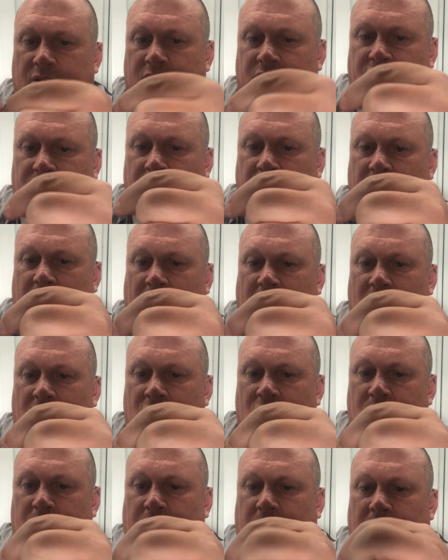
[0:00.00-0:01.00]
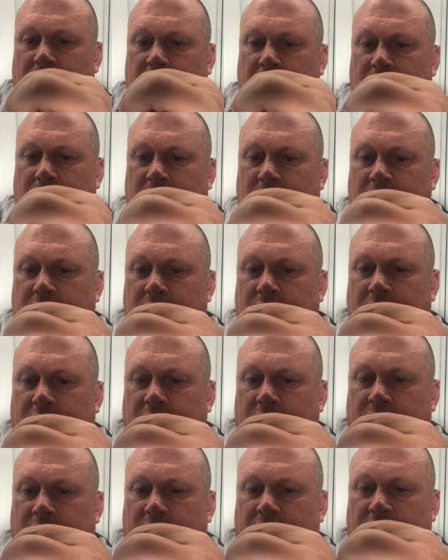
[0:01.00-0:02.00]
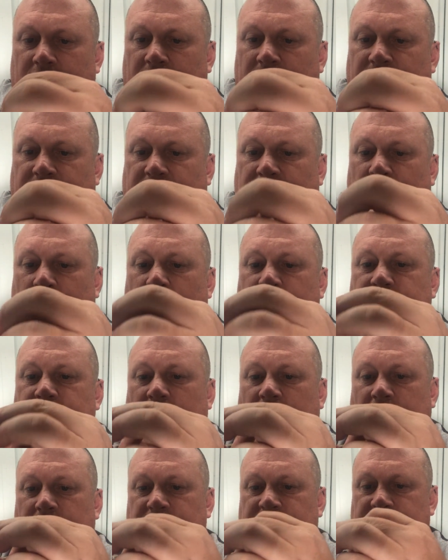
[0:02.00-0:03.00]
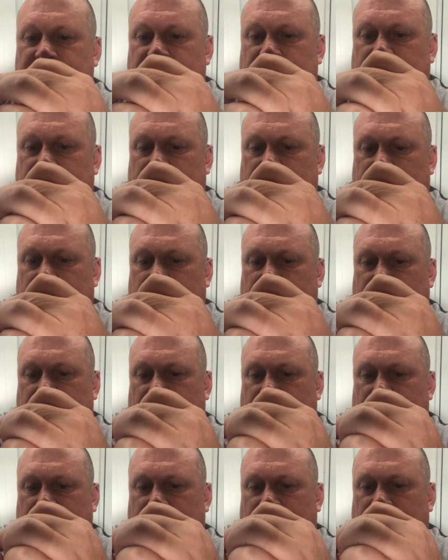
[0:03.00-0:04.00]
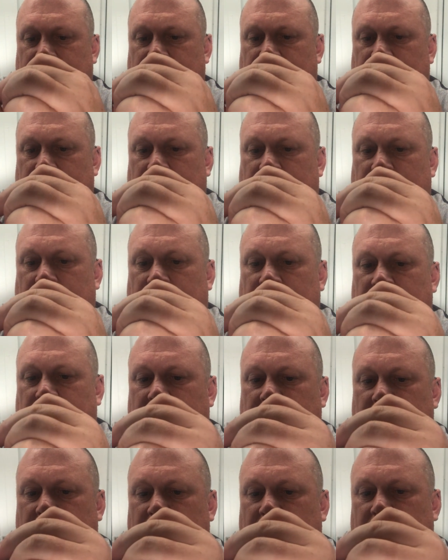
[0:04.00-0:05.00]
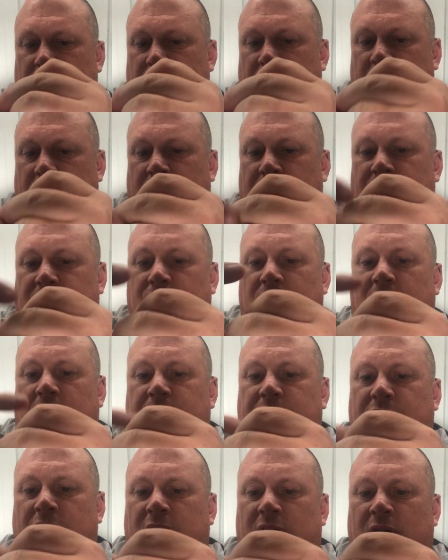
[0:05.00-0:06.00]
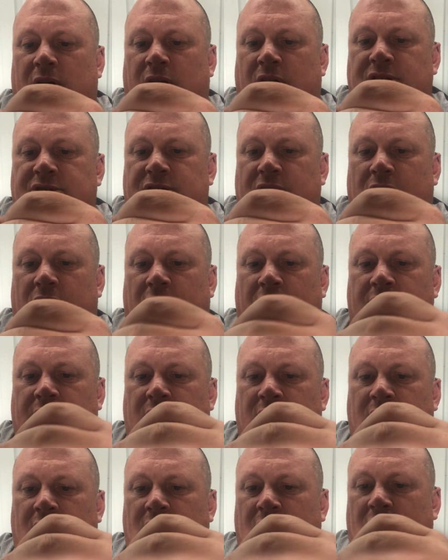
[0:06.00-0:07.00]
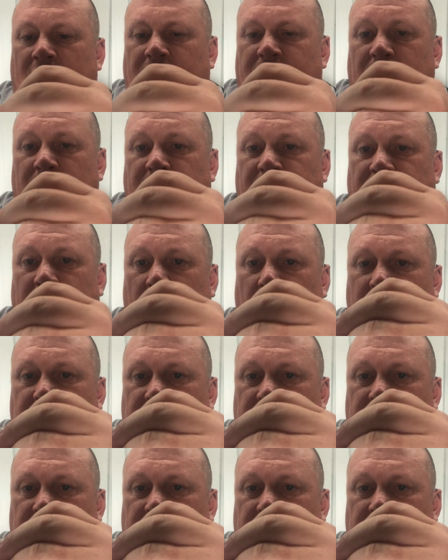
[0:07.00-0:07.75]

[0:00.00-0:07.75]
through that loop 4 times. Okay, when I'm doing line to line, I do 4